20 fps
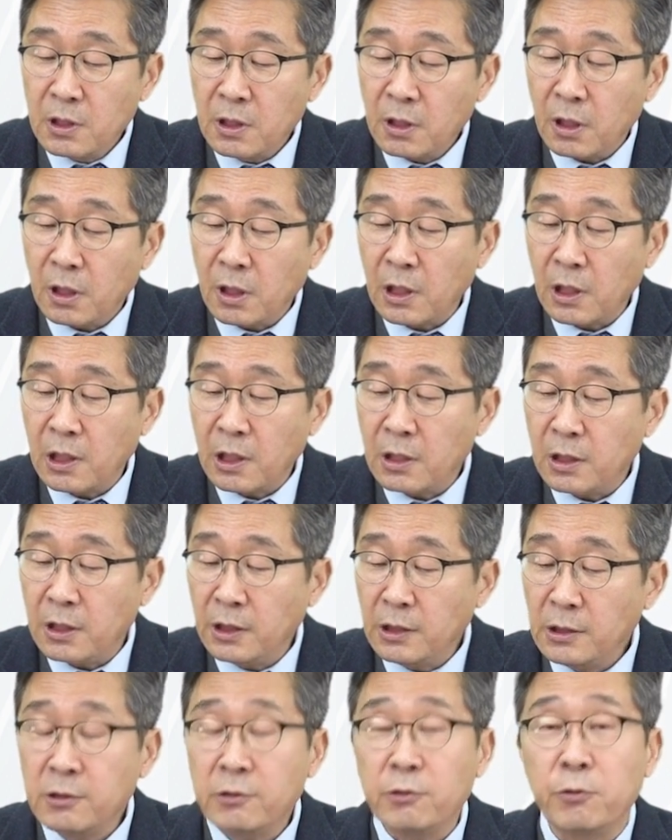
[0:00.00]
a little
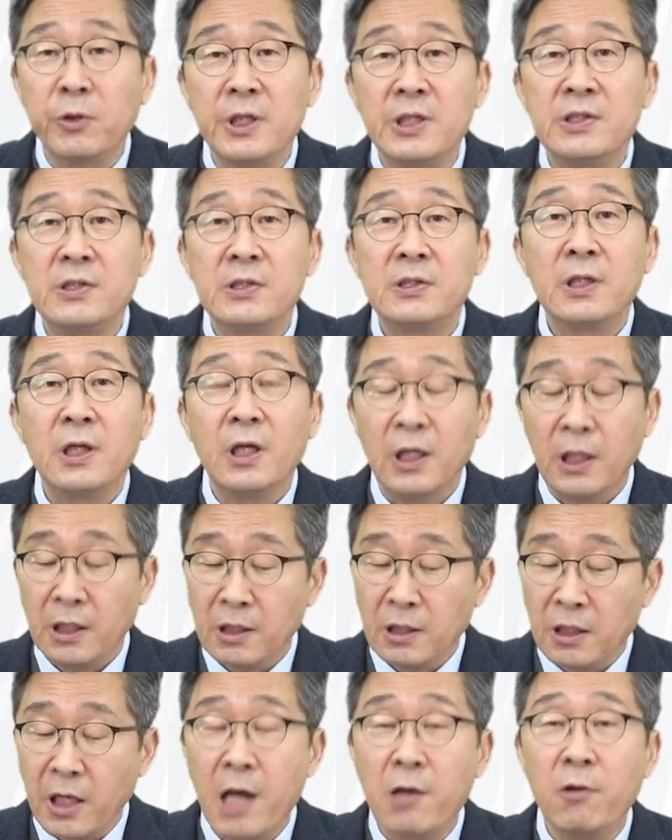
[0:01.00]
increase
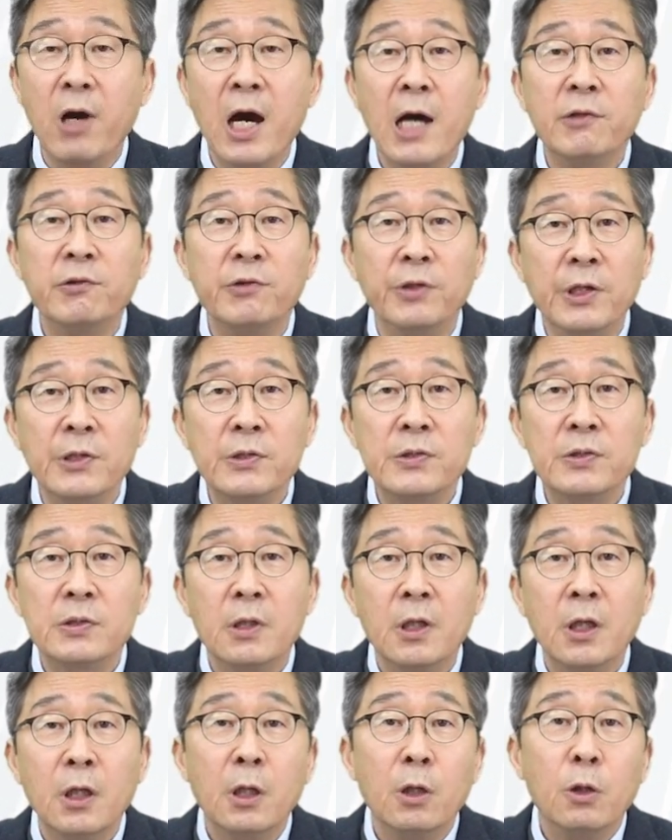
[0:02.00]
in nano hardness,
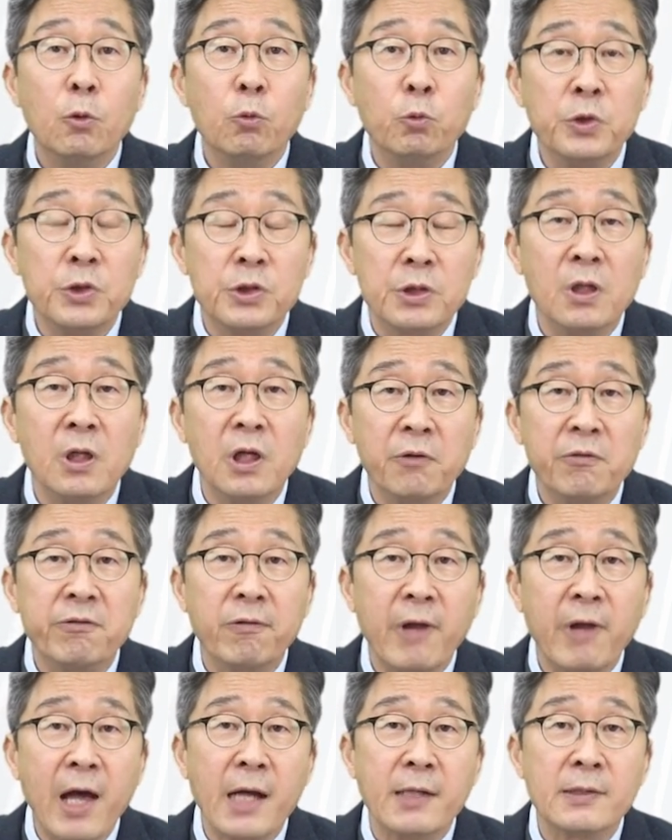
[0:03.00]
which
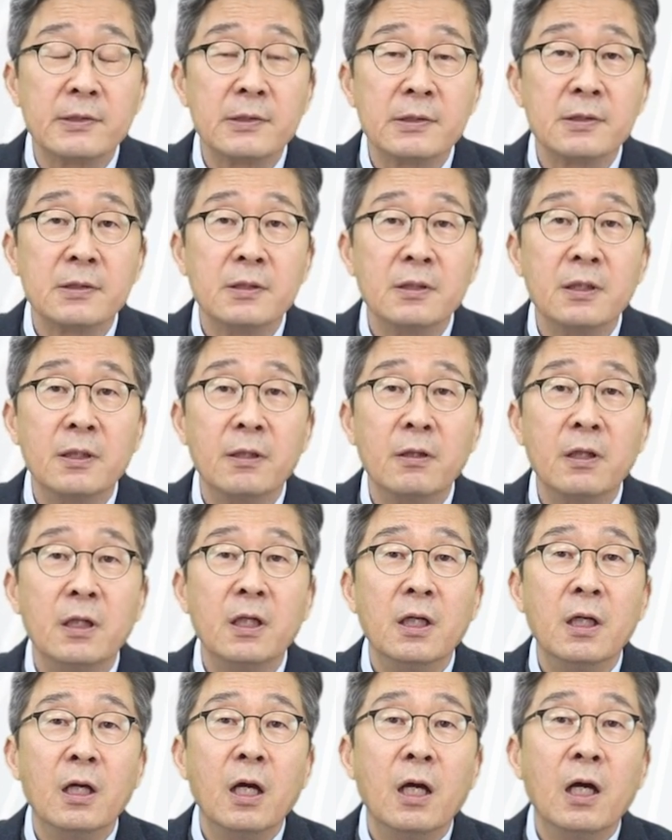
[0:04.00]
reflects
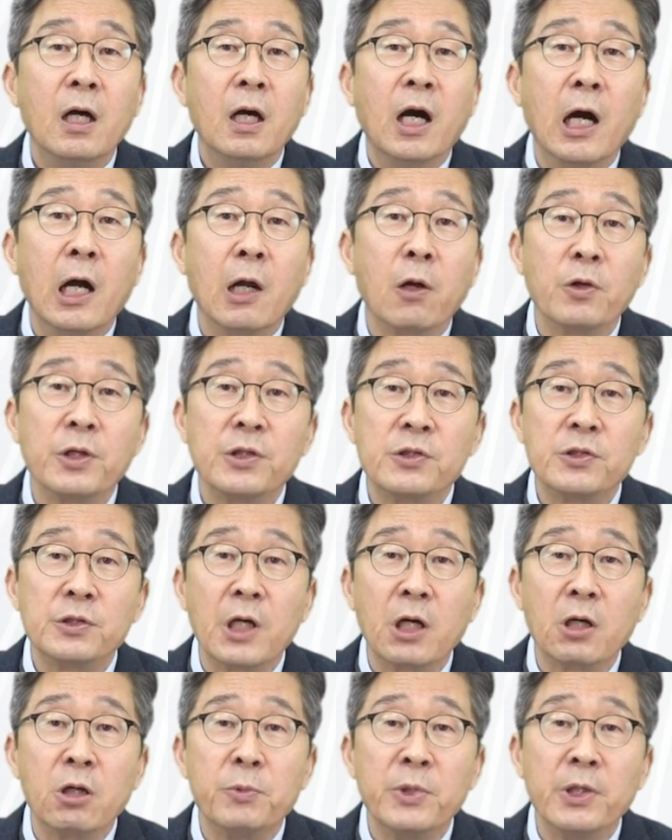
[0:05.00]
allowing
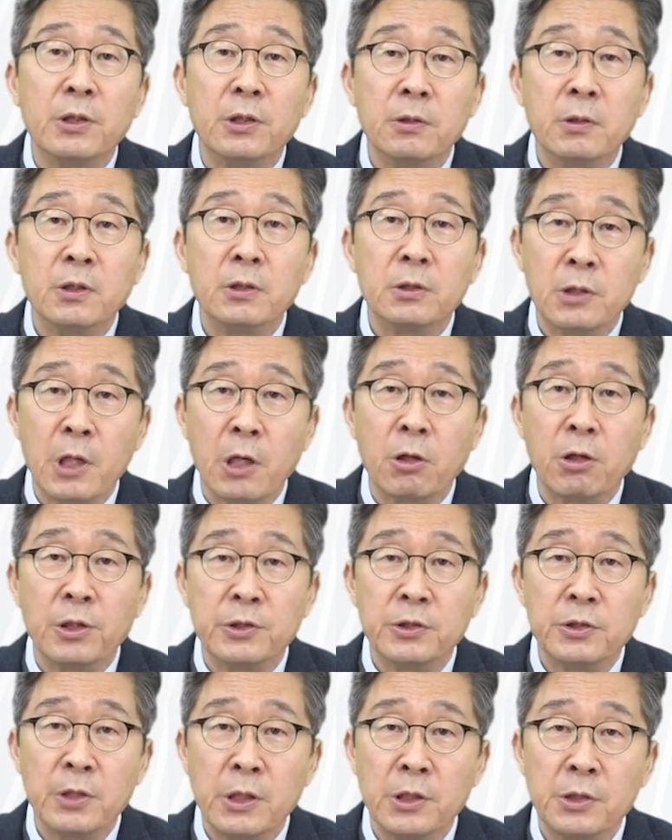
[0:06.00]
segment
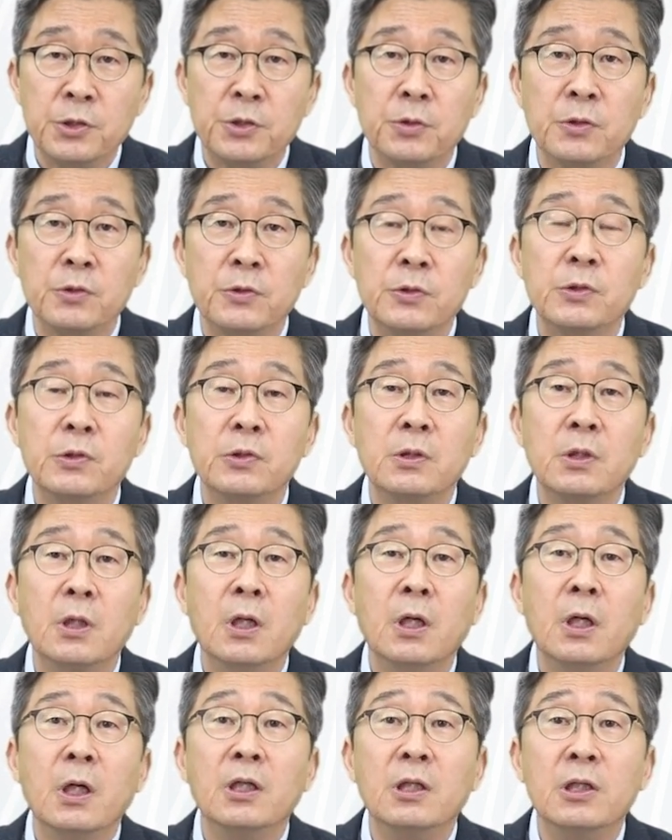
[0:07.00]
regularizations
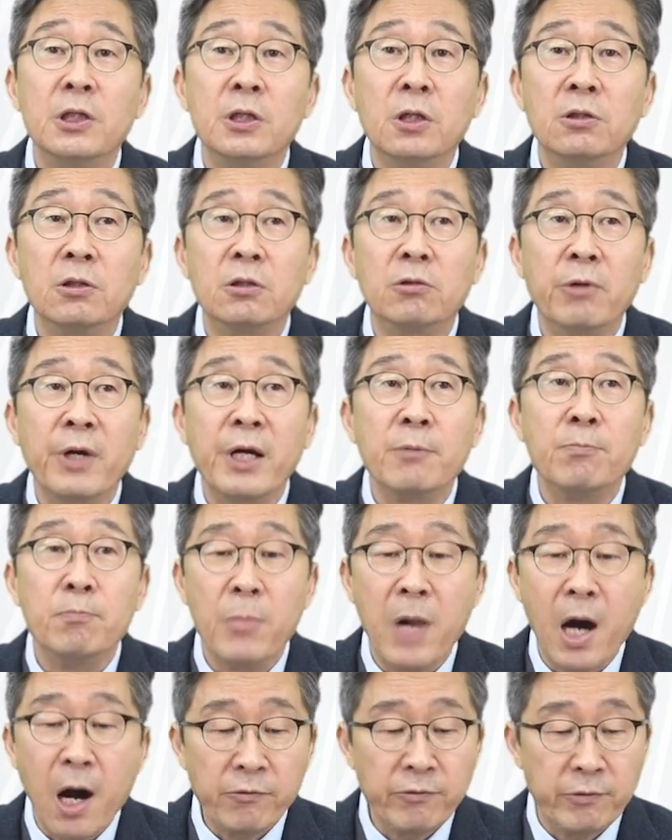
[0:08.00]
near the grain
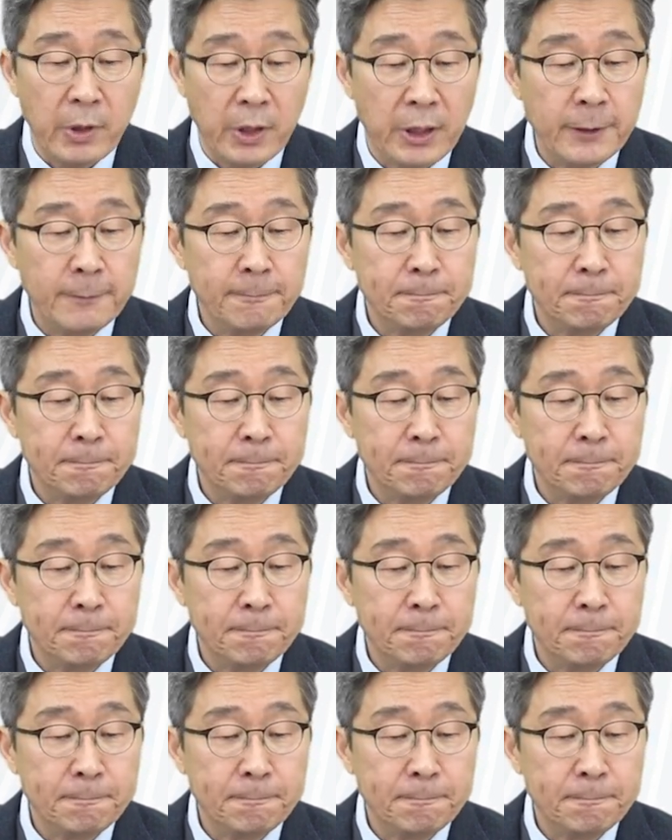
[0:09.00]
boundary.